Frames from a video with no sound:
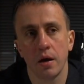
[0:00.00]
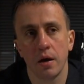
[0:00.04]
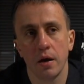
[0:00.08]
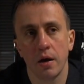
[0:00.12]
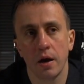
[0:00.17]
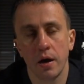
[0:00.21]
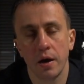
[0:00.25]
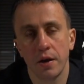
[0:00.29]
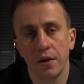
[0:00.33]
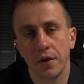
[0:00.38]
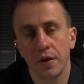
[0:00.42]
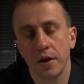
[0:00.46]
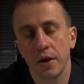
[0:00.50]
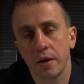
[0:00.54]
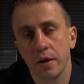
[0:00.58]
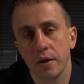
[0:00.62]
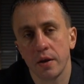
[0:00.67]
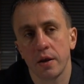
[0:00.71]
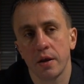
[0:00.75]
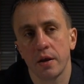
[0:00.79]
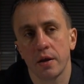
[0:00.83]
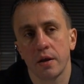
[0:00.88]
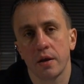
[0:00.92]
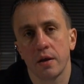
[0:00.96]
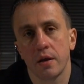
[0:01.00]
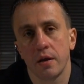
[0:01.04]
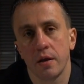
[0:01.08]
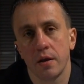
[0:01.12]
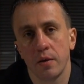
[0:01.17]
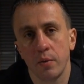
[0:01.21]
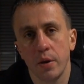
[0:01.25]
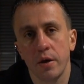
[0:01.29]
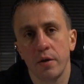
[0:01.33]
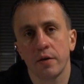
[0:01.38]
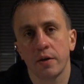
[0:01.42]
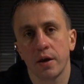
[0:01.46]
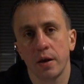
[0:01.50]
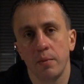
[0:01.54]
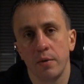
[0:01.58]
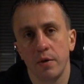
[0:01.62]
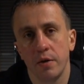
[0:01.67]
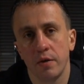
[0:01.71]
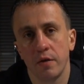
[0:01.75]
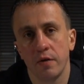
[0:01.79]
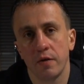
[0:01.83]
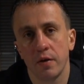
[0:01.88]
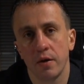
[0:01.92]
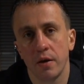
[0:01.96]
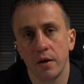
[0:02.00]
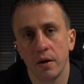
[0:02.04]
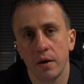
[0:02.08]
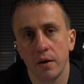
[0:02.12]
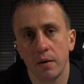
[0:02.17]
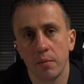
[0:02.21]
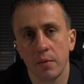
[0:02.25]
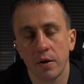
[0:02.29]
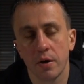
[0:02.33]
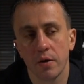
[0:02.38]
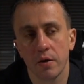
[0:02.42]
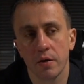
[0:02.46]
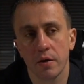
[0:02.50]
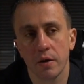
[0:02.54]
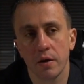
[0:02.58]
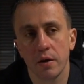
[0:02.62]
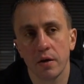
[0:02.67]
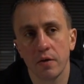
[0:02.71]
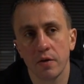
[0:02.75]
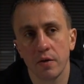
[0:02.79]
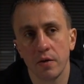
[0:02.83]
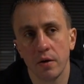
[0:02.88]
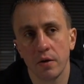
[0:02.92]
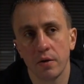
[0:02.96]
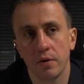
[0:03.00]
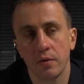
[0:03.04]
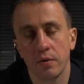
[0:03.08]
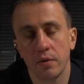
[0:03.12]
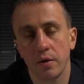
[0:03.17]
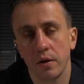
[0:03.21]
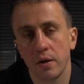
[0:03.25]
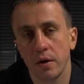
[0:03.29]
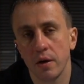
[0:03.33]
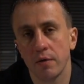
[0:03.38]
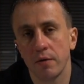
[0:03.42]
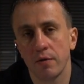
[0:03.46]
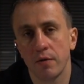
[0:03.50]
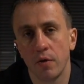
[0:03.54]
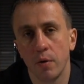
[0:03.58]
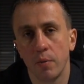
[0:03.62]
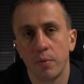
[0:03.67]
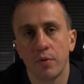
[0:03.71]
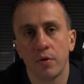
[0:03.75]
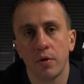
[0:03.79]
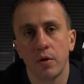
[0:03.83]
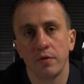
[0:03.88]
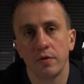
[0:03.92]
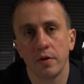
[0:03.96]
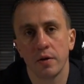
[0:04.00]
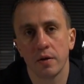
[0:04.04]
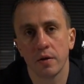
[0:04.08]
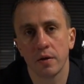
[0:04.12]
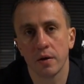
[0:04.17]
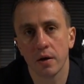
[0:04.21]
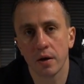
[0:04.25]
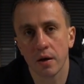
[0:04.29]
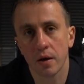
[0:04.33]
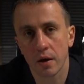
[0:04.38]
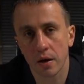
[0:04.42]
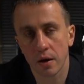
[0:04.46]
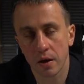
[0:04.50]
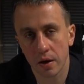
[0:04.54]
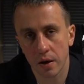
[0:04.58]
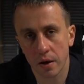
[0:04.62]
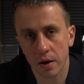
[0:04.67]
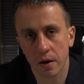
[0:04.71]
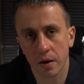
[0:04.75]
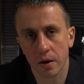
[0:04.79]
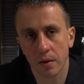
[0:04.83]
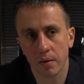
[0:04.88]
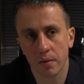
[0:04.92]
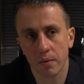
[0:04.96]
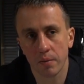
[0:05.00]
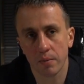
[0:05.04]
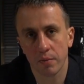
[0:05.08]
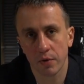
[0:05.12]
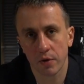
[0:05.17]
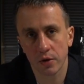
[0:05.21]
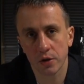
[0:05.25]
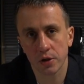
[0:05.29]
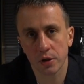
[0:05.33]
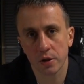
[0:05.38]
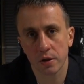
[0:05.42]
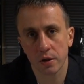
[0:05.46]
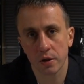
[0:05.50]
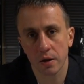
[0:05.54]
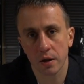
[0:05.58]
I think this is the Waves community, because it's not really a for-profit project,